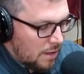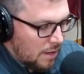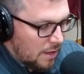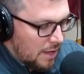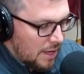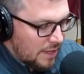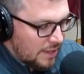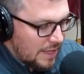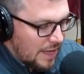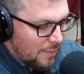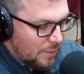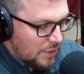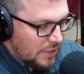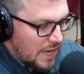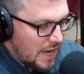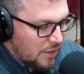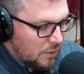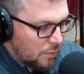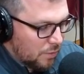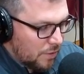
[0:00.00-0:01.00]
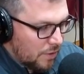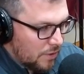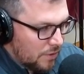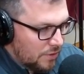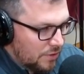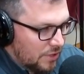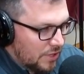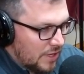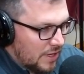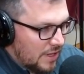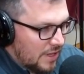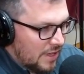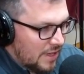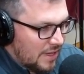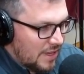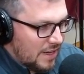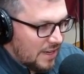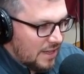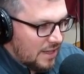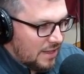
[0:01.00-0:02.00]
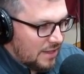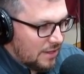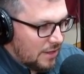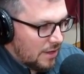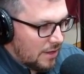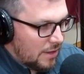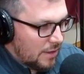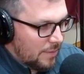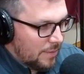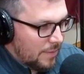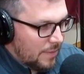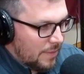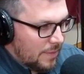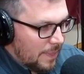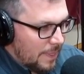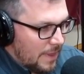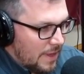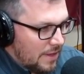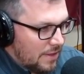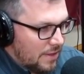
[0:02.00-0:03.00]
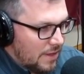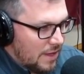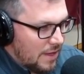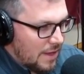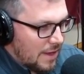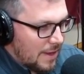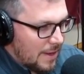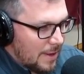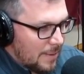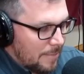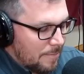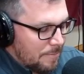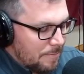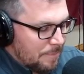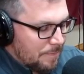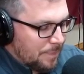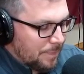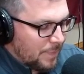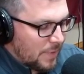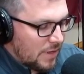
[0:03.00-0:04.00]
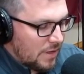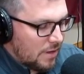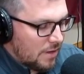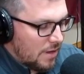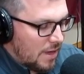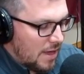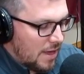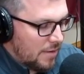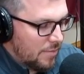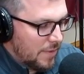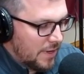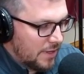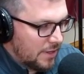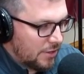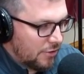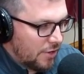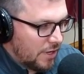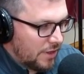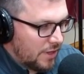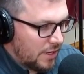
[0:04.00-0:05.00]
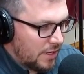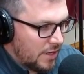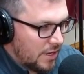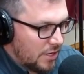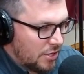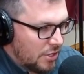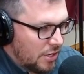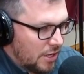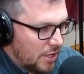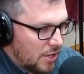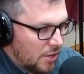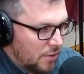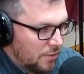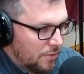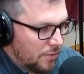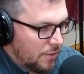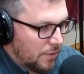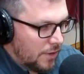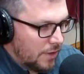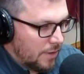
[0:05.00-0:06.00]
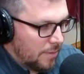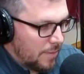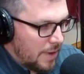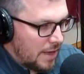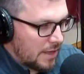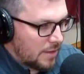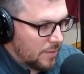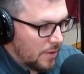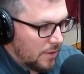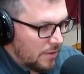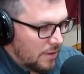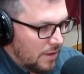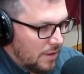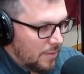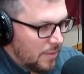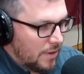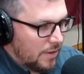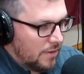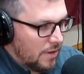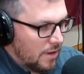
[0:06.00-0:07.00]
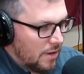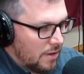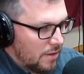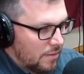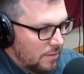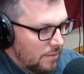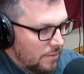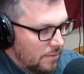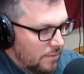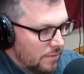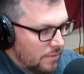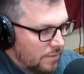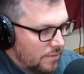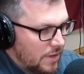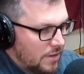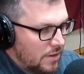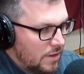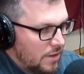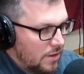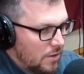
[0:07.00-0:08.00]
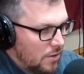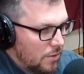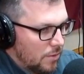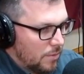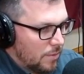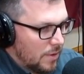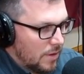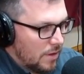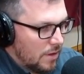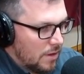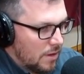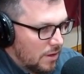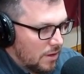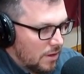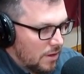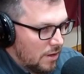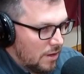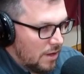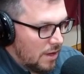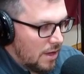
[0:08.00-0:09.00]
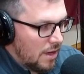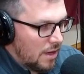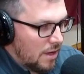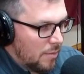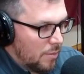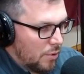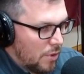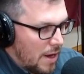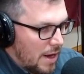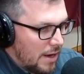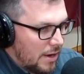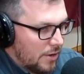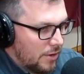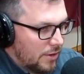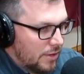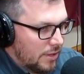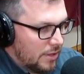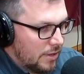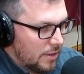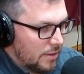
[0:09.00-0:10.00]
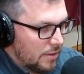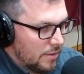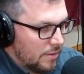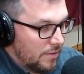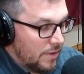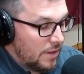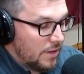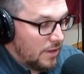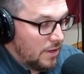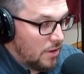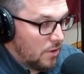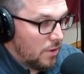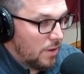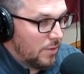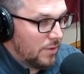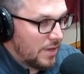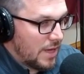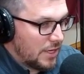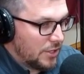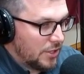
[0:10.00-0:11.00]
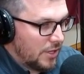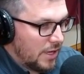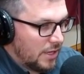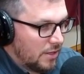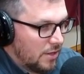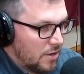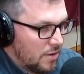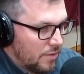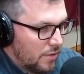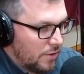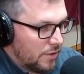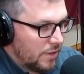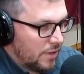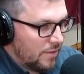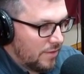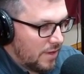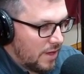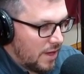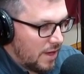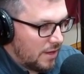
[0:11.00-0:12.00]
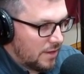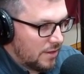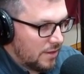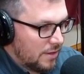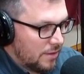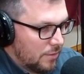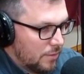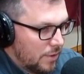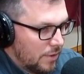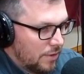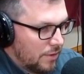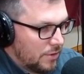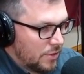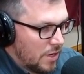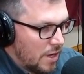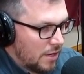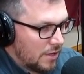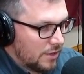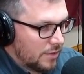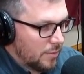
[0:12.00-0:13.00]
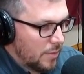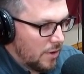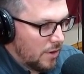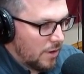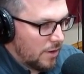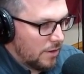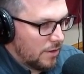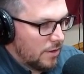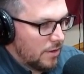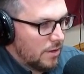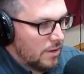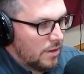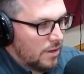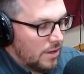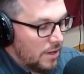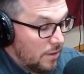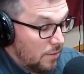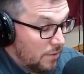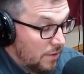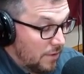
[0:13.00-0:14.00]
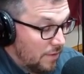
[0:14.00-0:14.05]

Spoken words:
His name was Daniel Roos, and he's the head men's strength and conditioning coach for the basketball team at VCU. Prior to VCU, he was actually at the University of Texas with Shaka Smart. He was